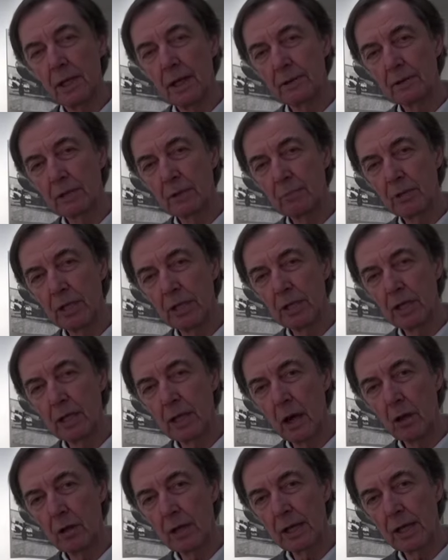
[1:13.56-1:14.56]
to bring the
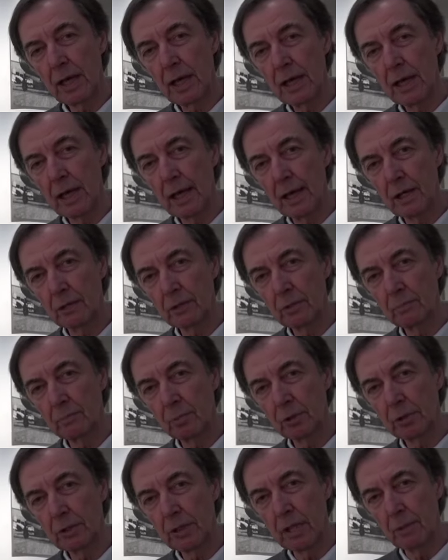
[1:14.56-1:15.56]
Enola Gay out and
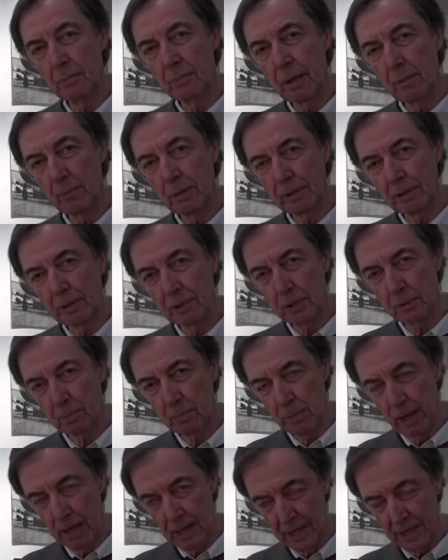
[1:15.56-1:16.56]
put it in public
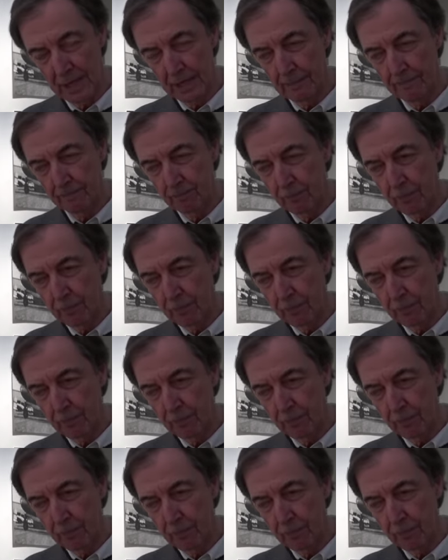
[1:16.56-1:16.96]
display.